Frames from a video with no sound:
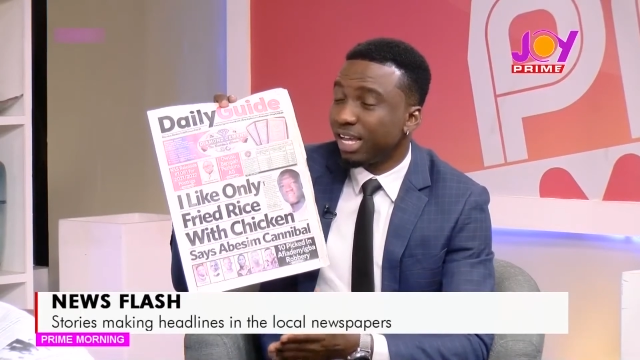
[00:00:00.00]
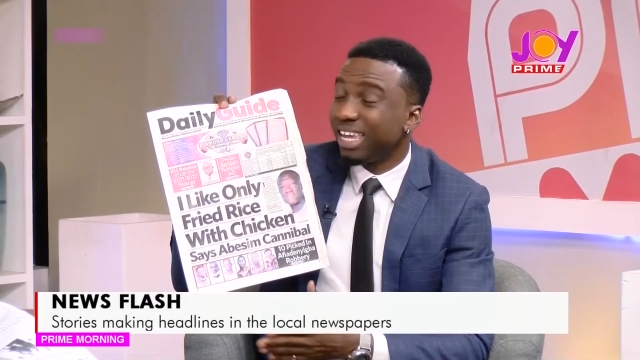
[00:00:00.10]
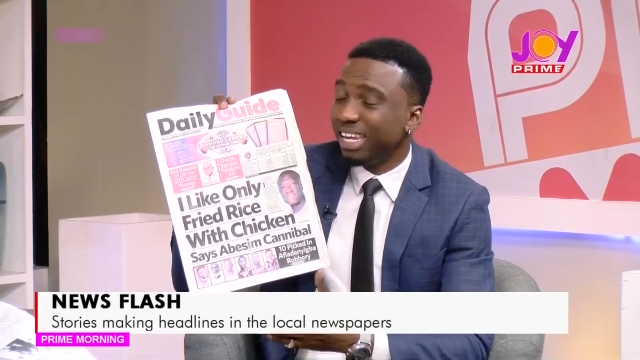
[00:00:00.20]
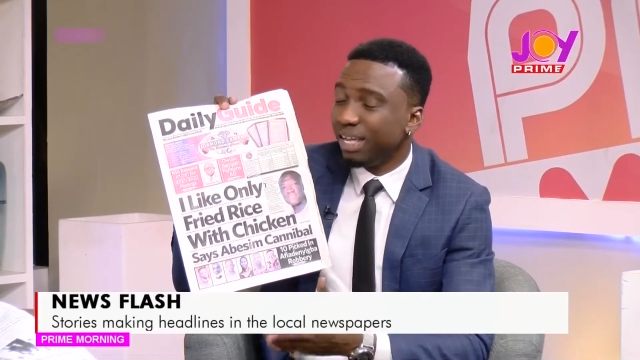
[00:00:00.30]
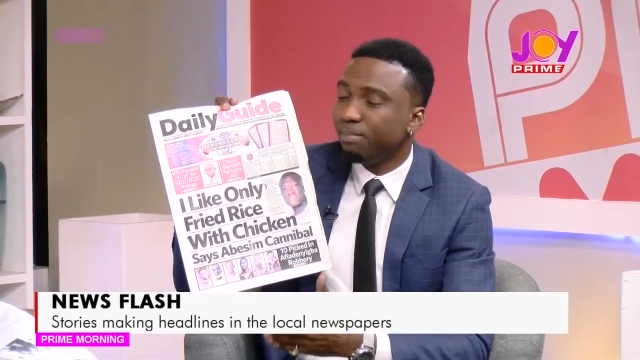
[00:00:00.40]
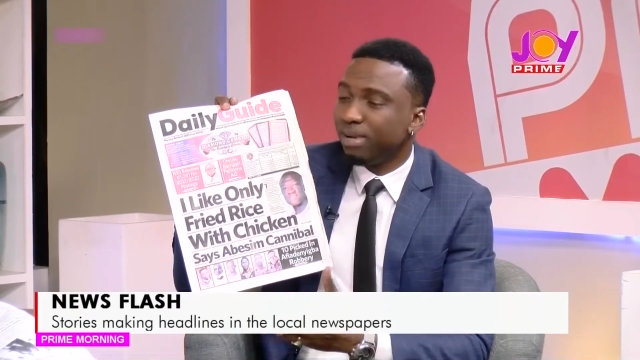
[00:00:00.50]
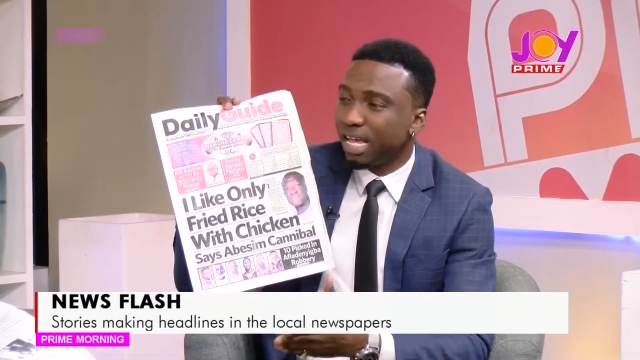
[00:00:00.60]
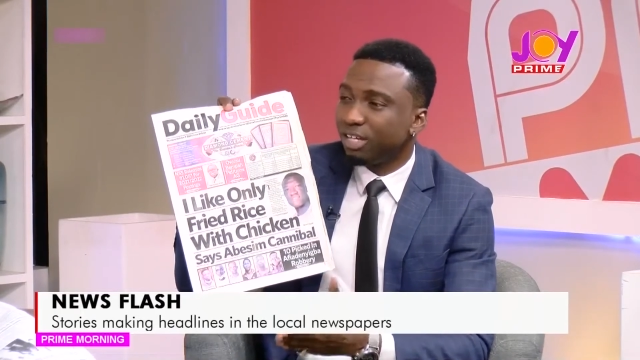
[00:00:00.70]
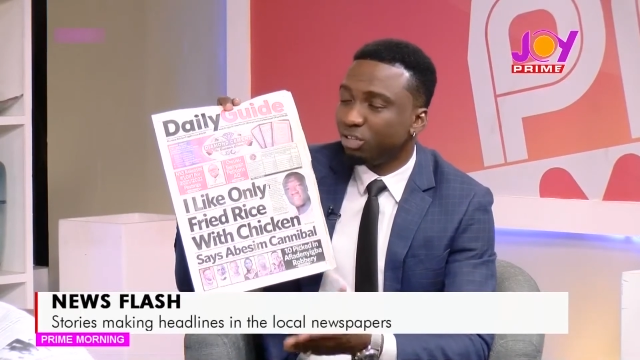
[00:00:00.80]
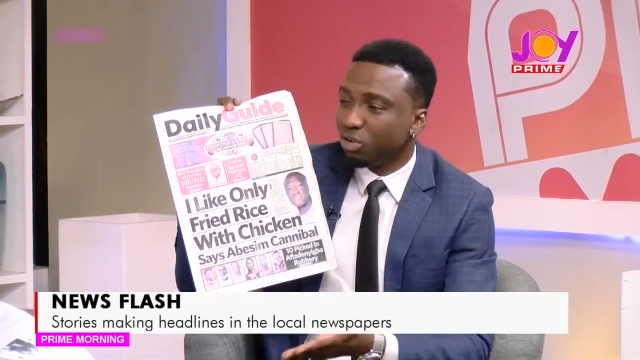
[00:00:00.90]
killing
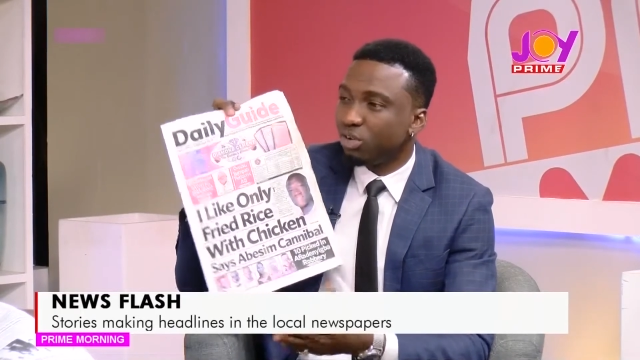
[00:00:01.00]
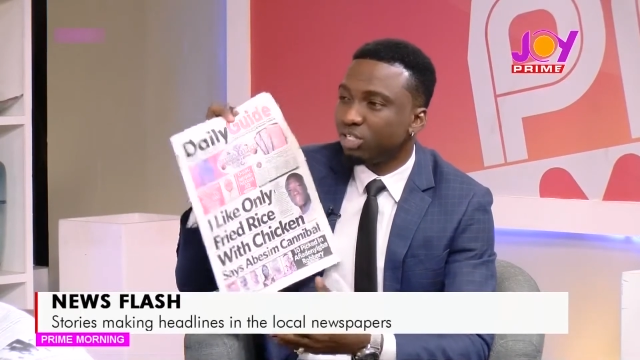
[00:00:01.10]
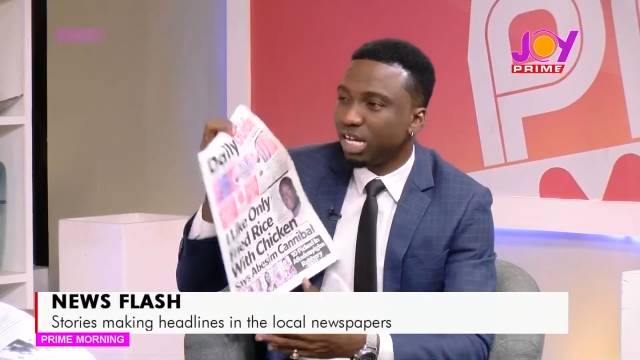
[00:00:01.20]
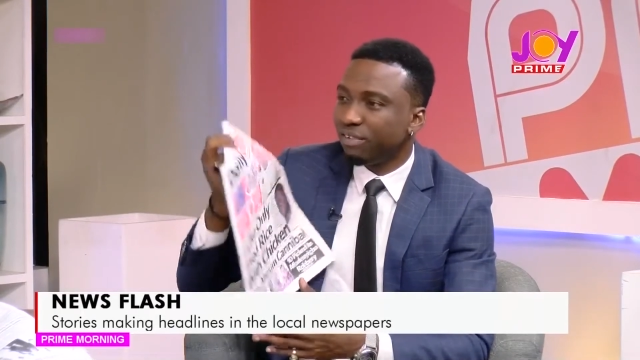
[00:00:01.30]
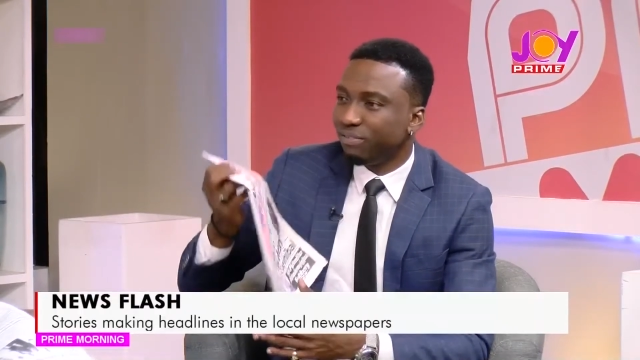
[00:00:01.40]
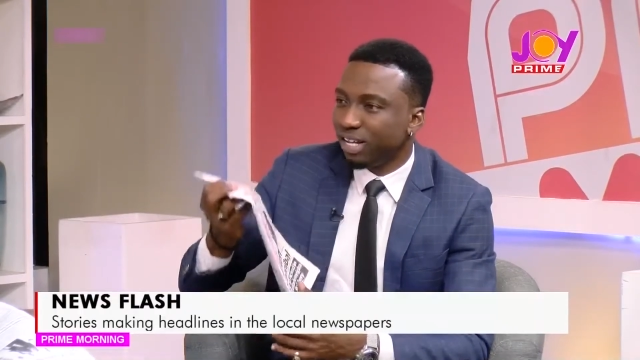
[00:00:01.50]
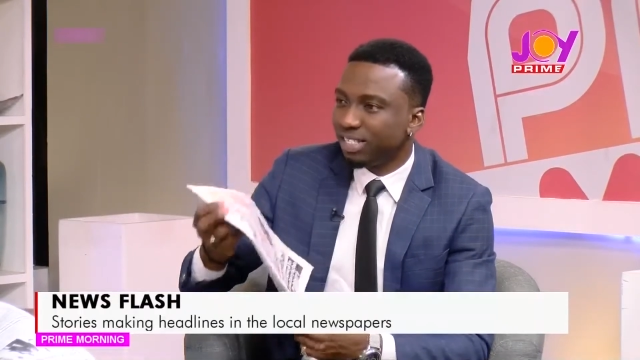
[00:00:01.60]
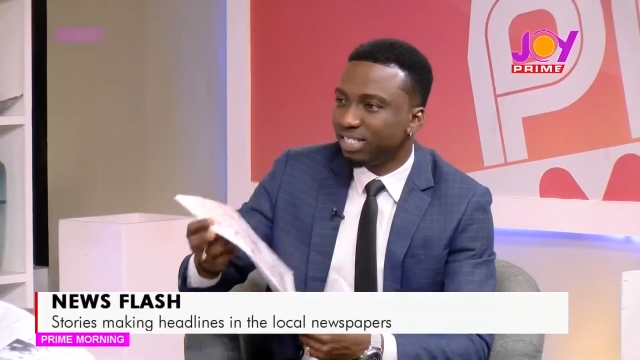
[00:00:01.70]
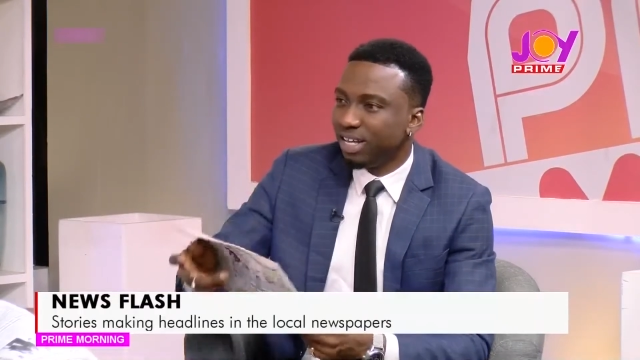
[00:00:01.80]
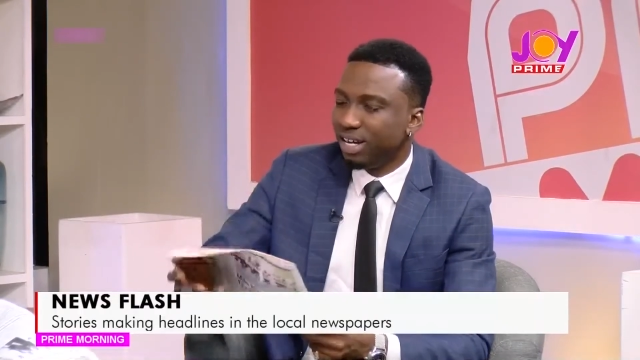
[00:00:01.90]
black dogs at
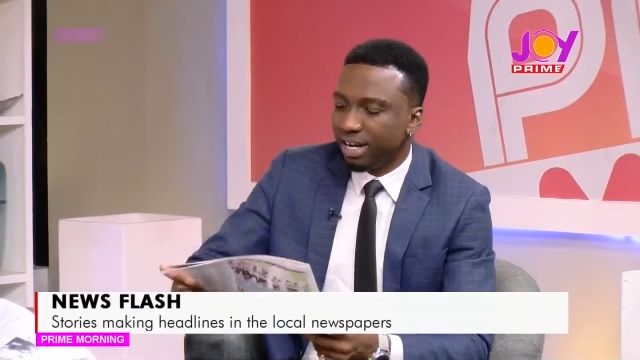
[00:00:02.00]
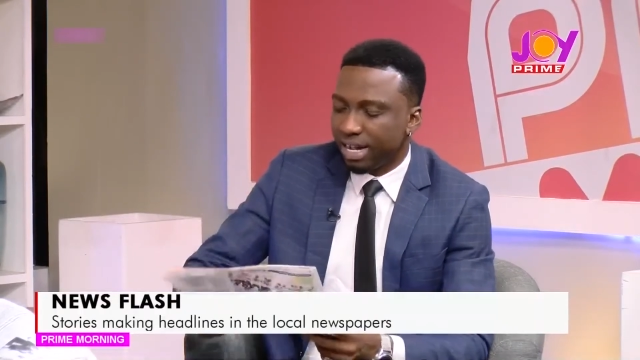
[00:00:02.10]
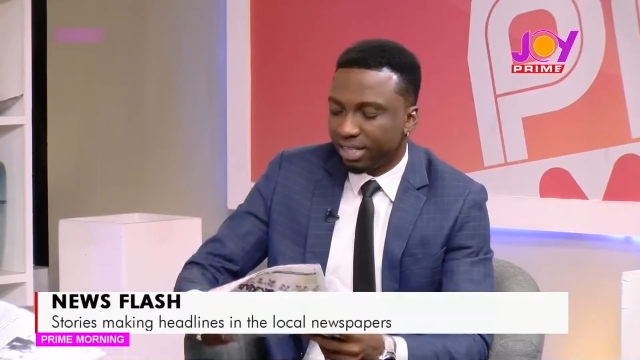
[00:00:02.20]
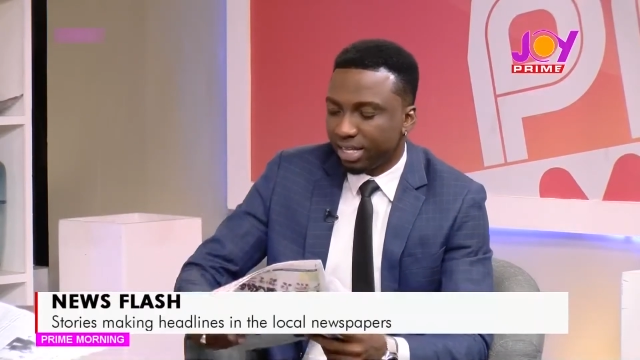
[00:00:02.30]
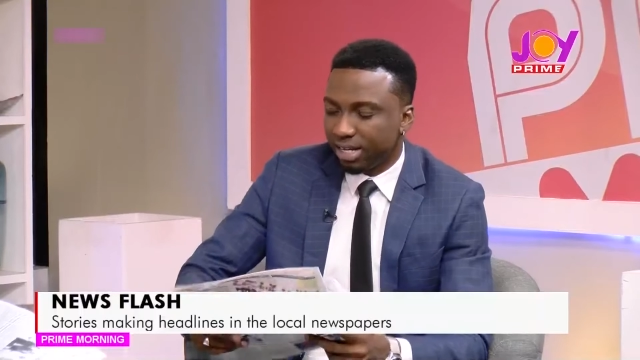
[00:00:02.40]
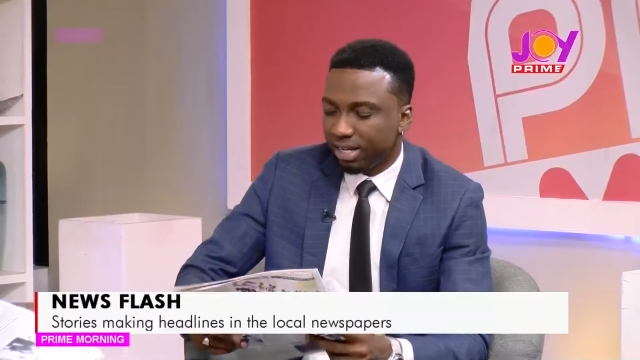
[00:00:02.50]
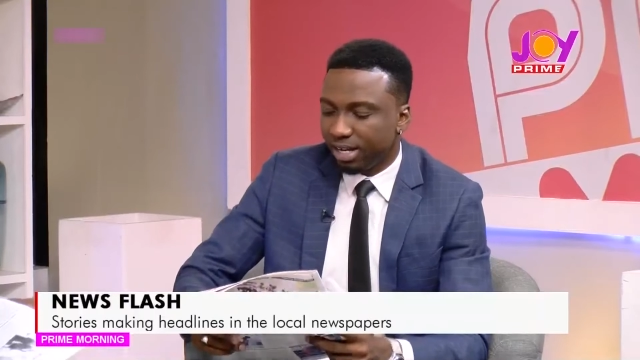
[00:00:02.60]
first, and then